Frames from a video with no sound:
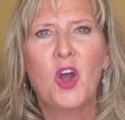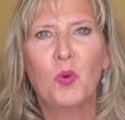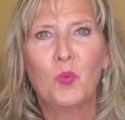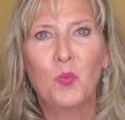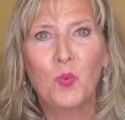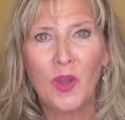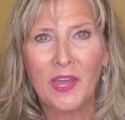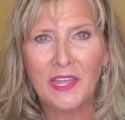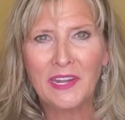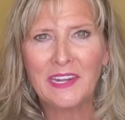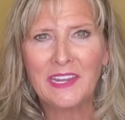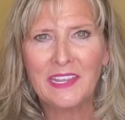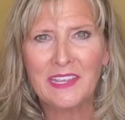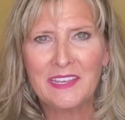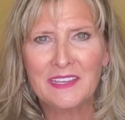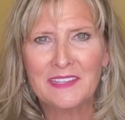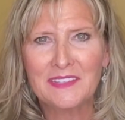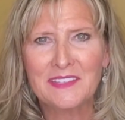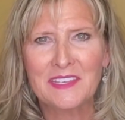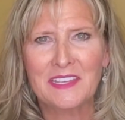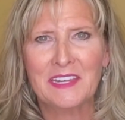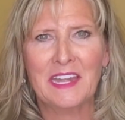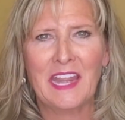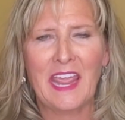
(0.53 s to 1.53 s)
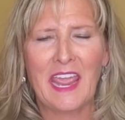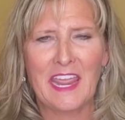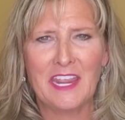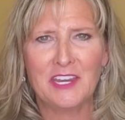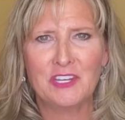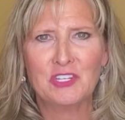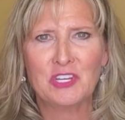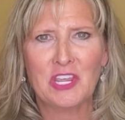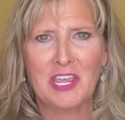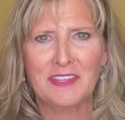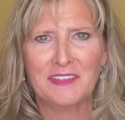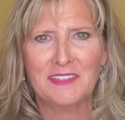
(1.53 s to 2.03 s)
What is an
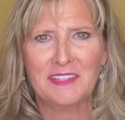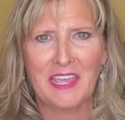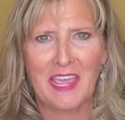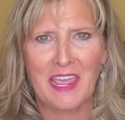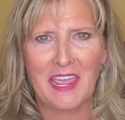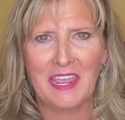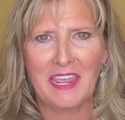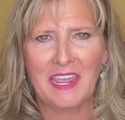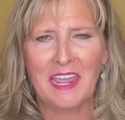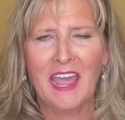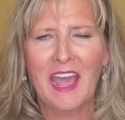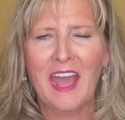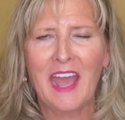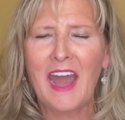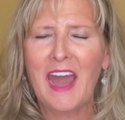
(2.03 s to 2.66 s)
HSA?